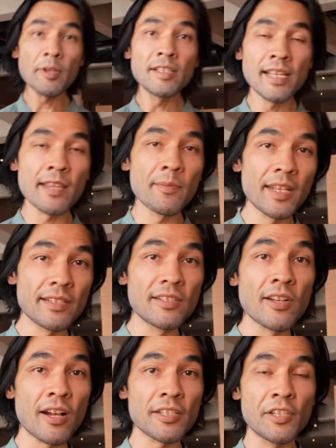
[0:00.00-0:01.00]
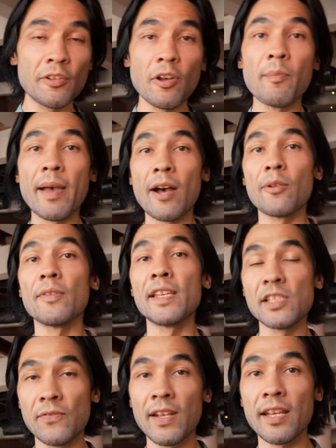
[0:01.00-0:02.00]
I'm gonna take a minute to talk to you about
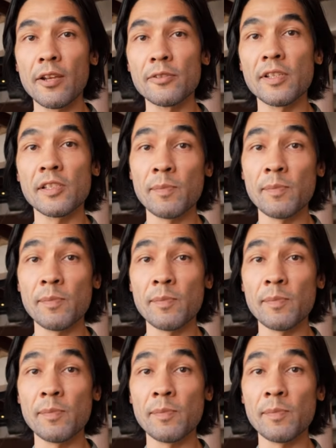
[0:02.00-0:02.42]
this video's